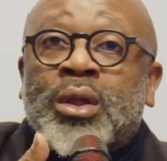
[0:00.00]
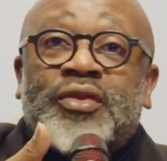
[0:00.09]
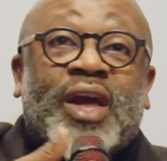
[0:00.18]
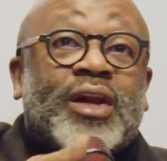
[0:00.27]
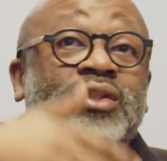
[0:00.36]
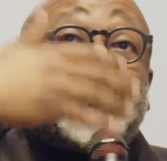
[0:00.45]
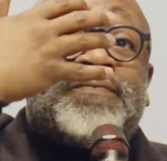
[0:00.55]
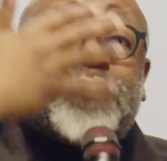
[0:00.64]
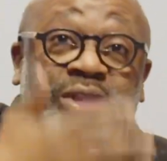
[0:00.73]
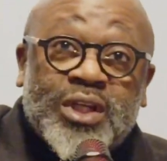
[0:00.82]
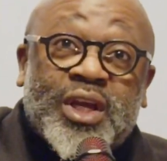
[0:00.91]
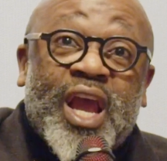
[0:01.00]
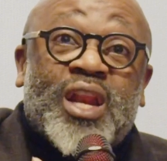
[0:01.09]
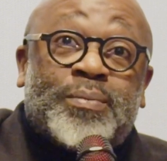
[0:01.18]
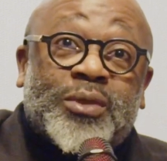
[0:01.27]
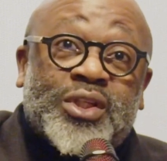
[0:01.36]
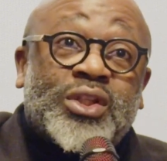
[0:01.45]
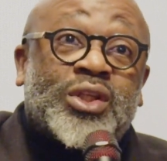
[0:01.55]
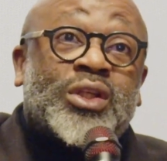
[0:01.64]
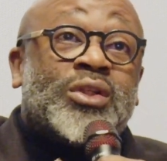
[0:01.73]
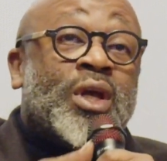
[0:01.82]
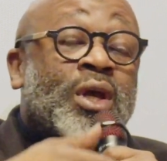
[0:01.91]
that are sophisticated
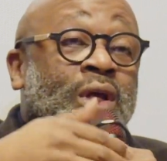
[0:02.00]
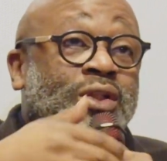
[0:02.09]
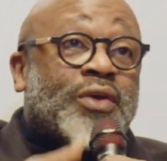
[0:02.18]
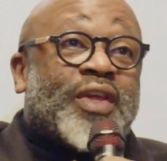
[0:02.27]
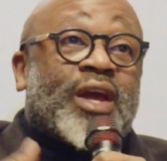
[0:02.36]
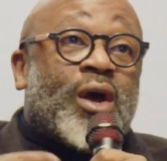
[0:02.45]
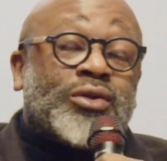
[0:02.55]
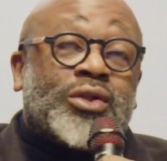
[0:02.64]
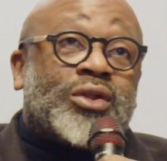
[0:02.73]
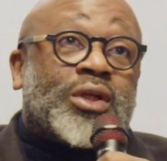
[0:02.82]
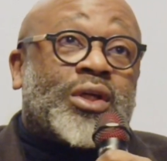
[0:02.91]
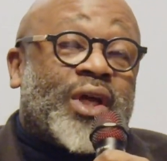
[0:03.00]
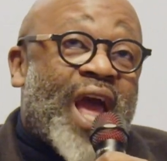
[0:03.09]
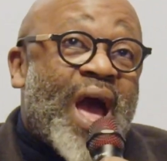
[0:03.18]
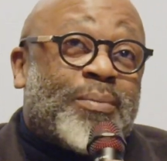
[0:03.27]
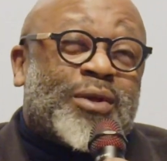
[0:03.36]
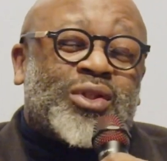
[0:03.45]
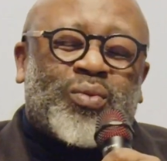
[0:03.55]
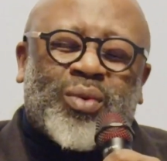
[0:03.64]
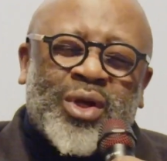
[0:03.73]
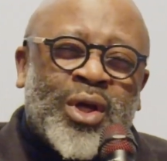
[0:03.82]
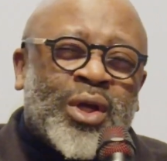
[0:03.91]
positions so that cultures could happen.
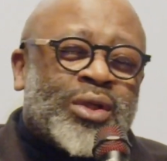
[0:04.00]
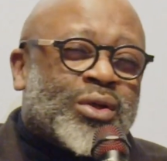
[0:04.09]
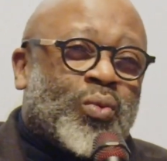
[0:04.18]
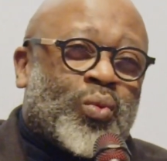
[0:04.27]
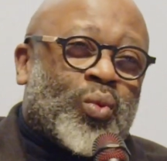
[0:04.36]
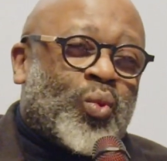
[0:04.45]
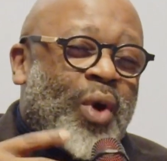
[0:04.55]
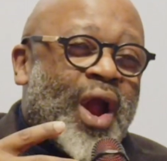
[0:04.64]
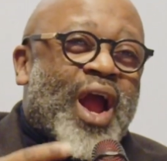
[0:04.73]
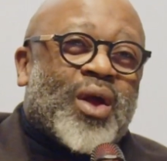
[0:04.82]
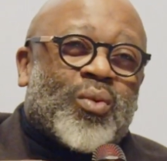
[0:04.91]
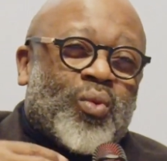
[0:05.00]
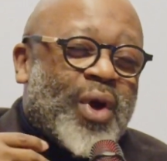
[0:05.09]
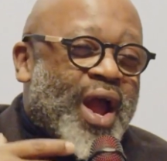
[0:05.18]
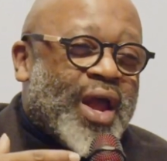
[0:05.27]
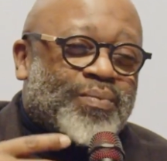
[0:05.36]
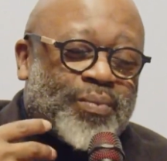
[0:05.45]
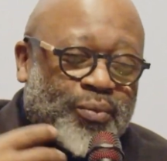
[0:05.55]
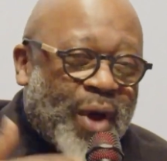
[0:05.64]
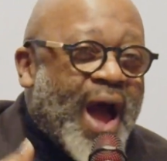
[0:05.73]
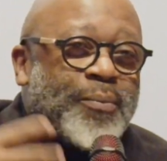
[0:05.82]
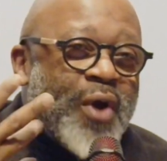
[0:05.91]
So where
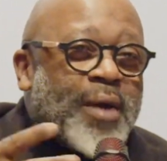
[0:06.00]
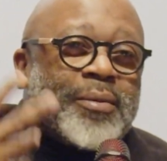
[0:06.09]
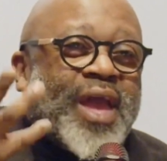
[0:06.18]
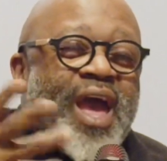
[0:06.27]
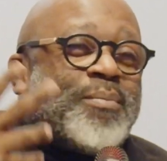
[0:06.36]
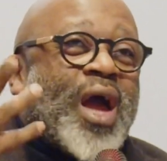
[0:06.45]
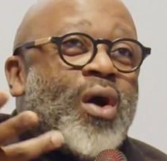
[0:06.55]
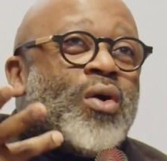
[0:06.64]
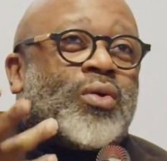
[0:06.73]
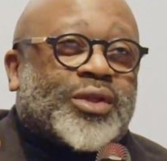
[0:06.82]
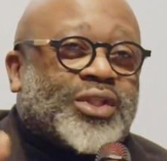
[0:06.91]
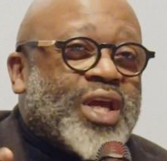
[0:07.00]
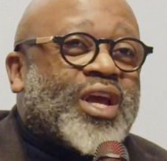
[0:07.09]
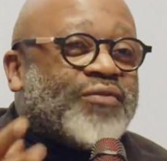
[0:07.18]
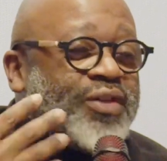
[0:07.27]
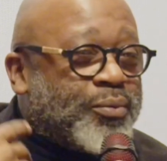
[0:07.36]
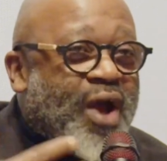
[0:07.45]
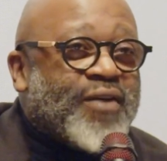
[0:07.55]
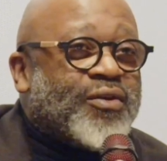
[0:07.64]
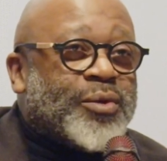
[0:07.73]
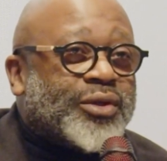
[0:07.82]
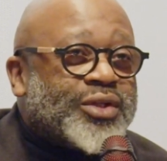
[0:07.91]
I probably have my own critique of the
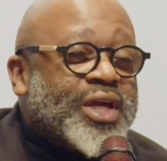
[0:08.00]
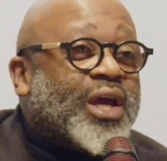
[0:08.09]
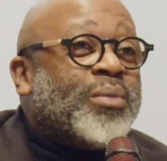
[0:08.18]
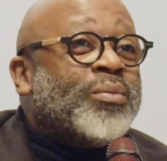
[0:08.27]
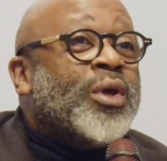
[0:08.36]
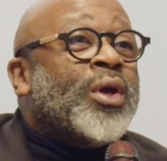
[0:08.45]
private museum,